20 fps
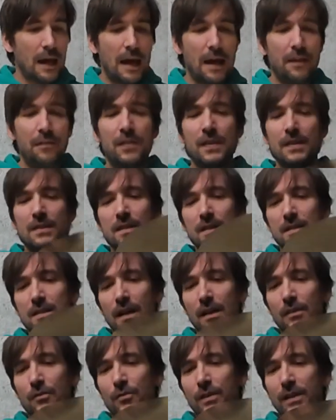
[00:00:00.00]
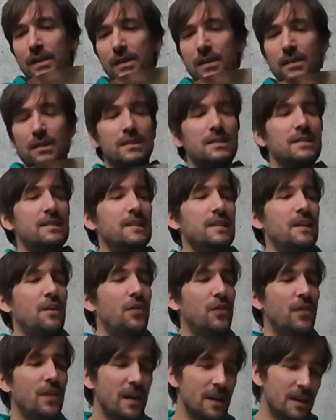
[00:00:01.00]
And this is not ridiculously
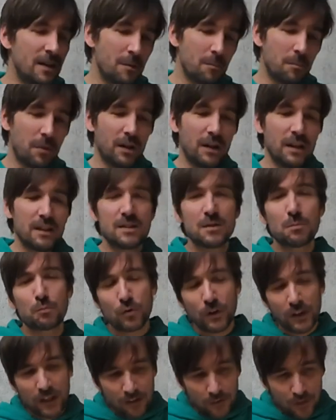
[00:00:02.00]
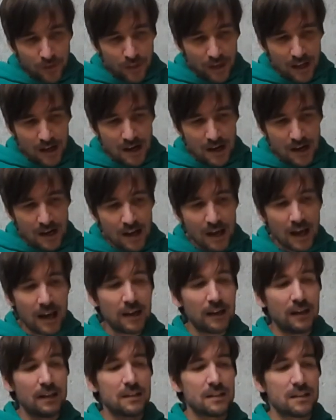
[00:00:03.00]
thin, but it's pretty thin
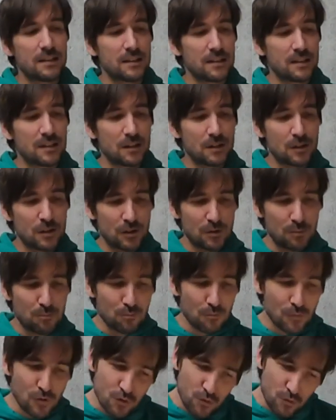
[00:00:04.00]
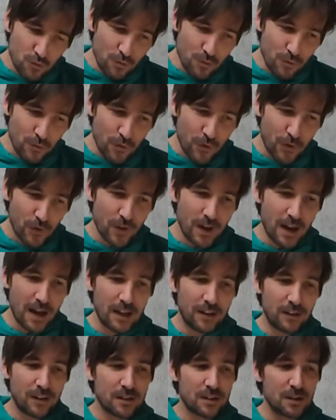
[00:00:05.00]
and it's smooth,
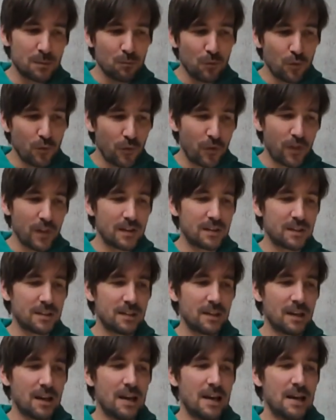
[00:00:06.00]
and the smoothness,